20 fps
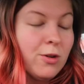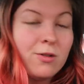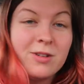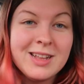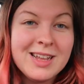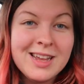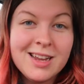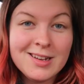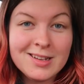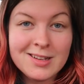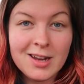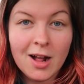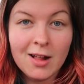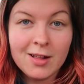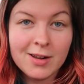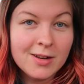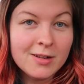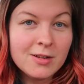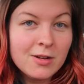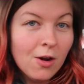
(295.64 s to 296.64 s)
We don't really eat
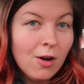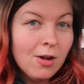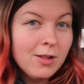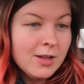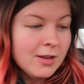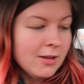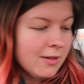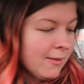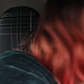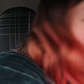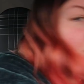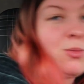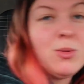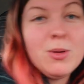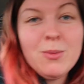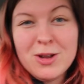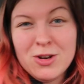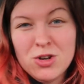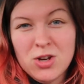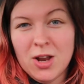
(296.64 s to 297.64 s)
salad in Scotland. That was
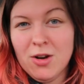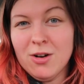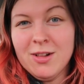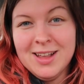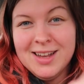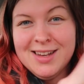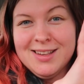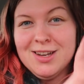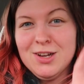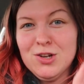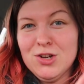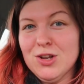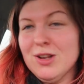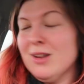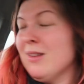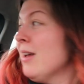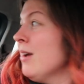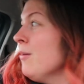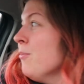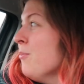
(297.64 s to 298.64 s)
maybe a
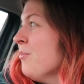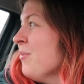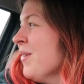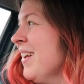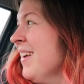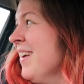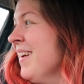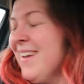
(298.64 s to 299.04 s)
generalization. I mean,